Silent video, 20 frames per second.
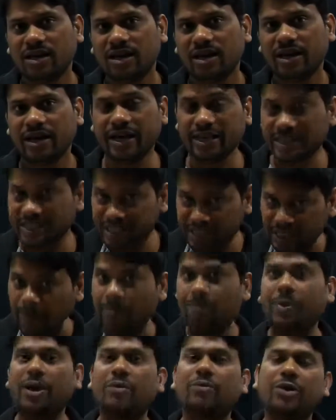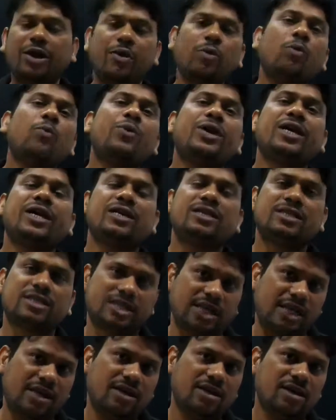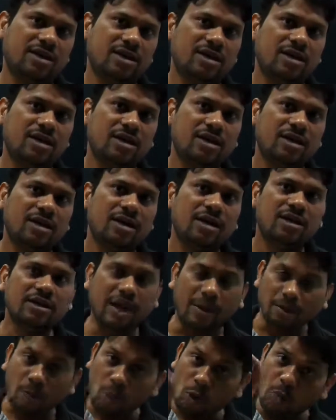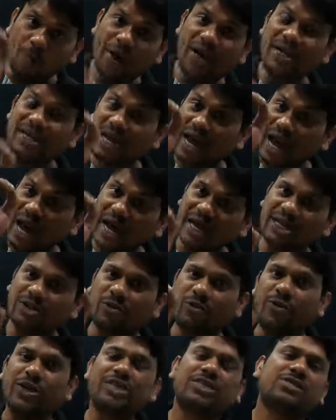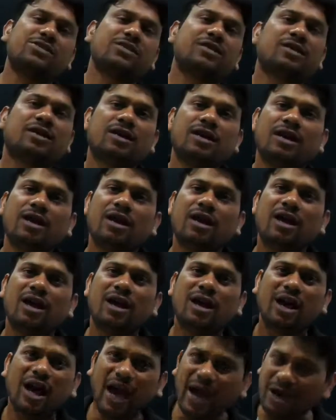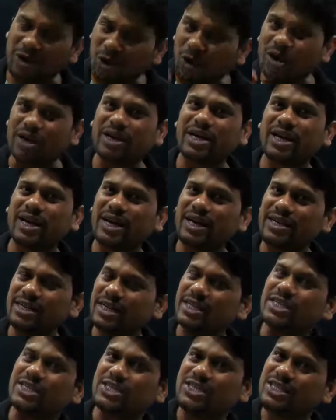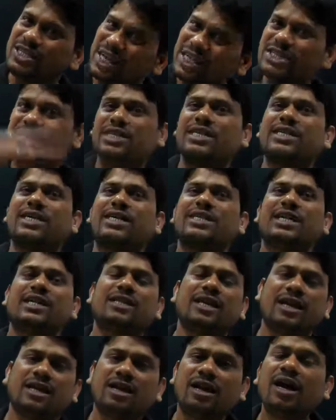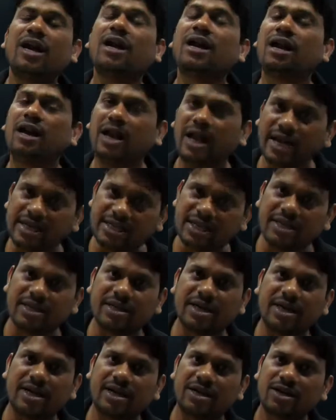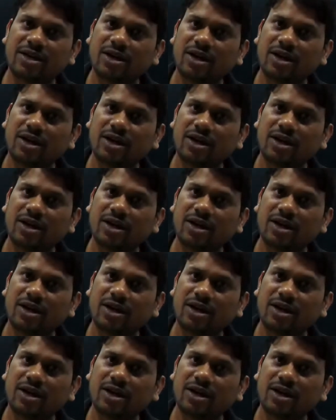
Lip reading: In simple way, we can say the moment at which anode current is just greater than latching current,